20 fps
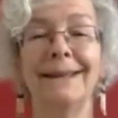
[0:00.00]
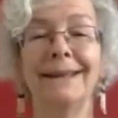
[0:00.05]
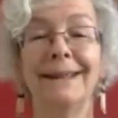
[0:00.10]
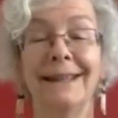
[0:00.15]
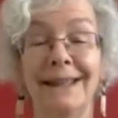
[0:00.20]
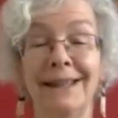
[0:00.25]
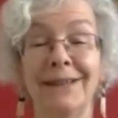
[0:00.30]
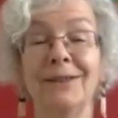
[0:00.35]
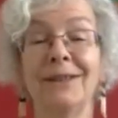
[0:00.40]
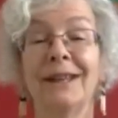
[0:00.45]

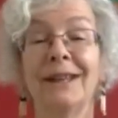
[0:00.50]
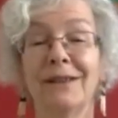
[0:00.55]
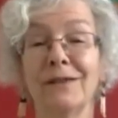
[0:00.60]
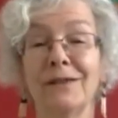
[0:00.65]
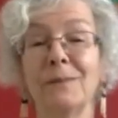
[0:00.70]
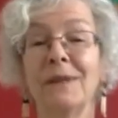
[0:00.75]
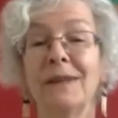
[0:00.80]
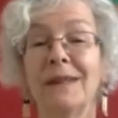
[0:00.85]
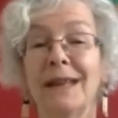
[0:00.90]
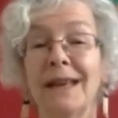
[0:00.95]
it
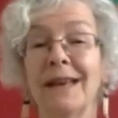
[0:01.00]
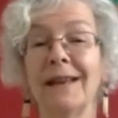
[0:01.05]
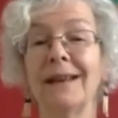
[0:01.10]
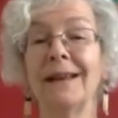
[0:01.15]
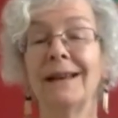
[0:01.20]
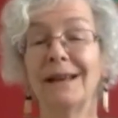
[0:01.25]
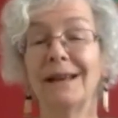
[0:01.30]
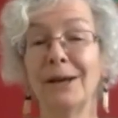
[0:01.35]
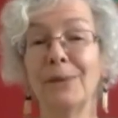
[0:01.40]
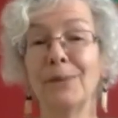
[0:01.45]
gives me that
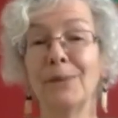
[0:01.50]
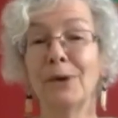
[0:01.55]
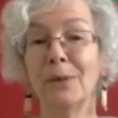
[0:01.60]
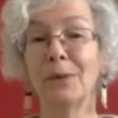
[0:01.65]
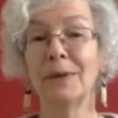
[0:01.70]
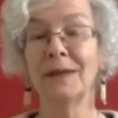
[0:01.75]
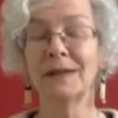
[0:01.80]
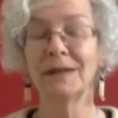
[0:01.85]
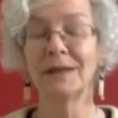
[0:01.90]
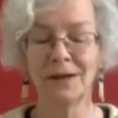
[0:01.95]

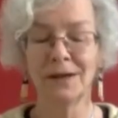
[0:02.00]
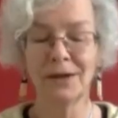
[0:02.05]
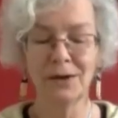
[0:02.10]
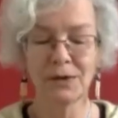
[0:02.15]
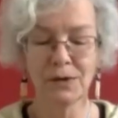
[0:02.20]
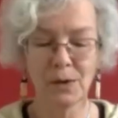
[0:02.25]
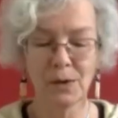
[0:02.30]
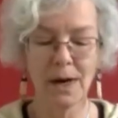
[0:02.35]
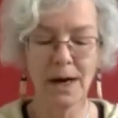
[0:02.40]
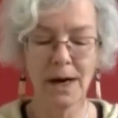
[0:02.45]
moment.
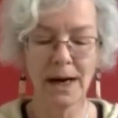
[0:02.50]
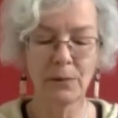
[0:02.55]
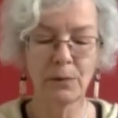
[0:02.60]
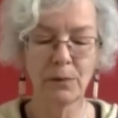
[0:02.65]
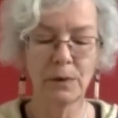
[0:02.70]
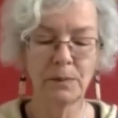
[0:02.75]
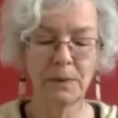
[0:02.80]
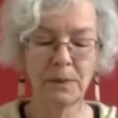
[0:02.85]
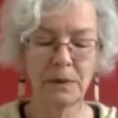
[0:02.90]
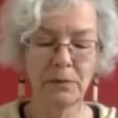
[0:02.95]
So I
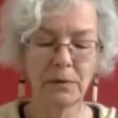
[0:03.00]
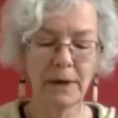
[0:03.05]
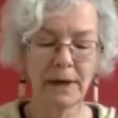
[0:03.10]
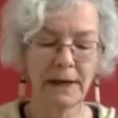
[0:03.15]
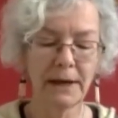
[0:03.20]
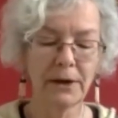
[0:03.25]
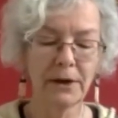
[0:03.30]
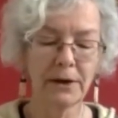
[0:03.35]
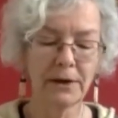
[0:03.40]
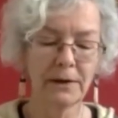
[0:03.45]
would be
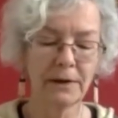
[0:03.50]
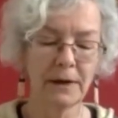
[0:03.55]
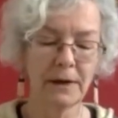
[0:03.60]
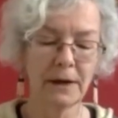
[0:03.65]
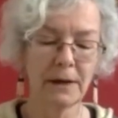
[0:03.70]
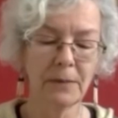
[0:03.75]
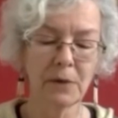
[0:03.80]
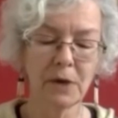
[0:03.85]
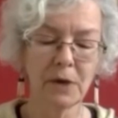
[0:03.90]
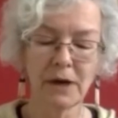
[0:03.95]
writing
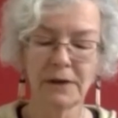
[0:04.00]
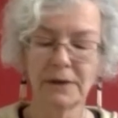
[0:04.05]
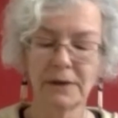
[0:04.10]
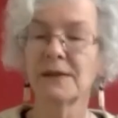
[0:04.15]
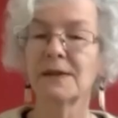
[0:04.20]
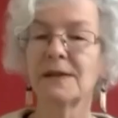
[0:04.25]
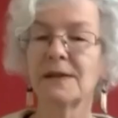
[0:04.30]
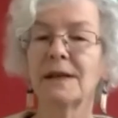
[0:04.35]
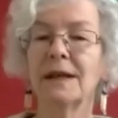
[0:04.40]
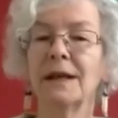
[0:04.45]
cardinal
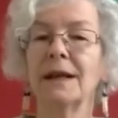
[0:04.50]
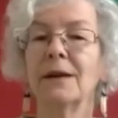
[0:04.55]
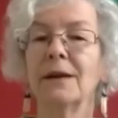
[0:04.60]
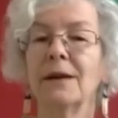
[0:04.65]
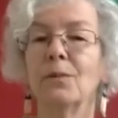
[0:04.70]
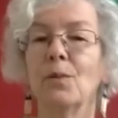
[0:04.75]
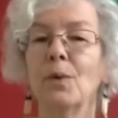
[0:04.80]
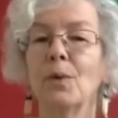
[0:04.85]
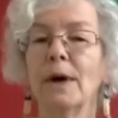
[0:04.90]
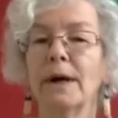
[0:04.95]
singing
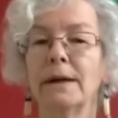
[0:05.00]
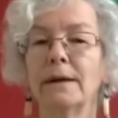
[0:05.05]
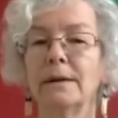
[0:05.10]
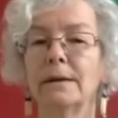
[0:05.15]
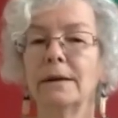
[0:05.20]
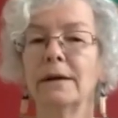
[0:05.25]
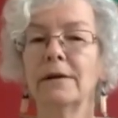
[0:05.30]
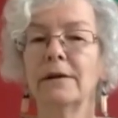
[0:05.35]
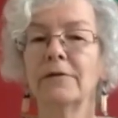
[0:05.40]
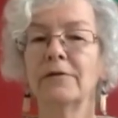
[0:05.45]
in one
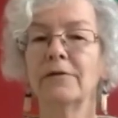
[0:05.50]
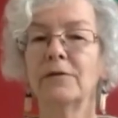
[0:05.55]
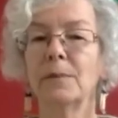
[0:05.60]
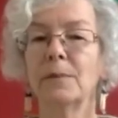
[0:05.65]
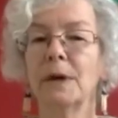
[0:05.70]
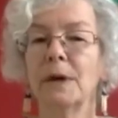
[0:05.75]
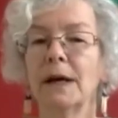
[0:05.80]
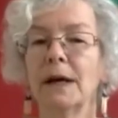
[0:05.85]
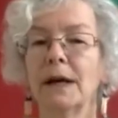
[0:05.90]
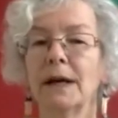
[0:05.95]
of
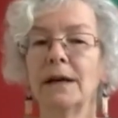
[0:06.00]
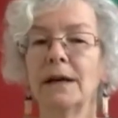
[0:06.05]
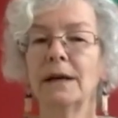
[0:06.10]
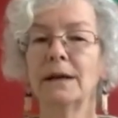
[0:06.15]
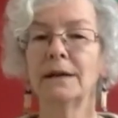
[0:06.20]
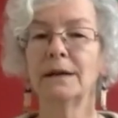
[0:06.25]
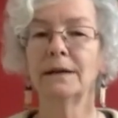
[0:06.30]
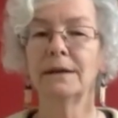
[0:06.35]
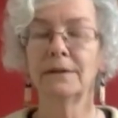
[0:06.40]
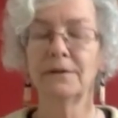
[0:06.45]
my
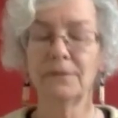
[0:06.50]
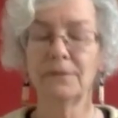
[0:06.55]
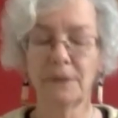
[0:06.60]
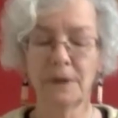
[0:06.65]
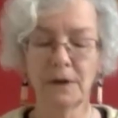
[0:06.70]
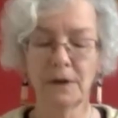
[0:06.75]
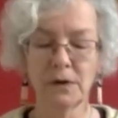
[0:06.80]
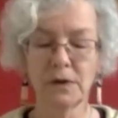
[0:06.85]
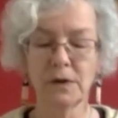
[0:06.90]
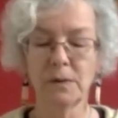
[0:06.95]

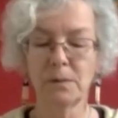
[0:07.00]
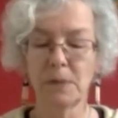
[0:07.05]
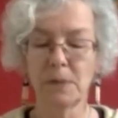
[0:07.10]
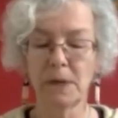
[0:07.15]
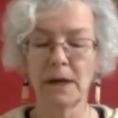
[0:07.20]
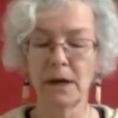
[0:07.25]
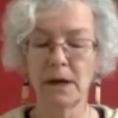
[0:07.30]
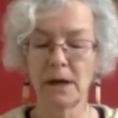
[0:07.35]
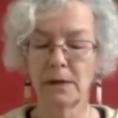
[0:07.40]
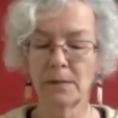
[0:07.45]
fingers and
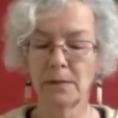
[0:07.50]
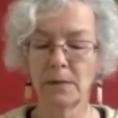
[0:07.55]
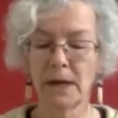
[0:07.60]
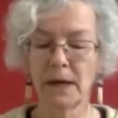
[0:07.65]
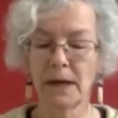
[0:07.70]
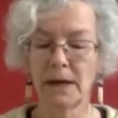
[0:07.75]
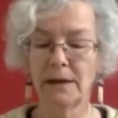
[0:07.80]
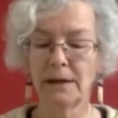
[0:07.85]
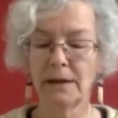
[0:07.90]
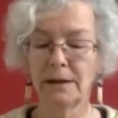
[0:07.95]
on
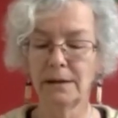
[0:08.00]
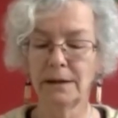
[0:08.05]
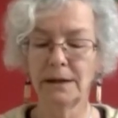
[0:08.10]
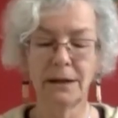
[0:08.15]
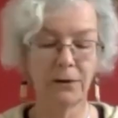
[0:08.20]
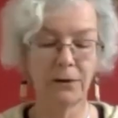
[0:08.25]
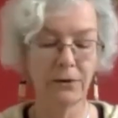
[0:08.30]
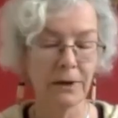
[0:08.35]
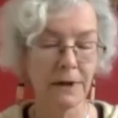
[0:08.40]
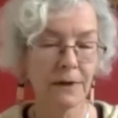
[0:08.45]
my
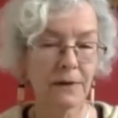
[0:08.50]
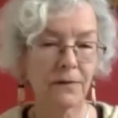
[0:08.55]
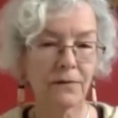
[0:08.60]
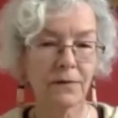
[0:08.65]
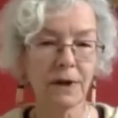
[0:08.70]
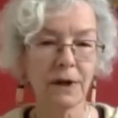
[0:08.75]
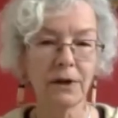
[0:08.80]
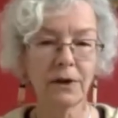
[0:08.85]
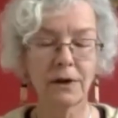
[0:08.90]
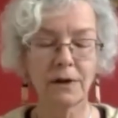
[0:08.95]
hearing
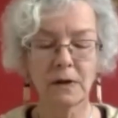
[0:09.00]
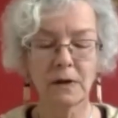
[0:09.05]
finger.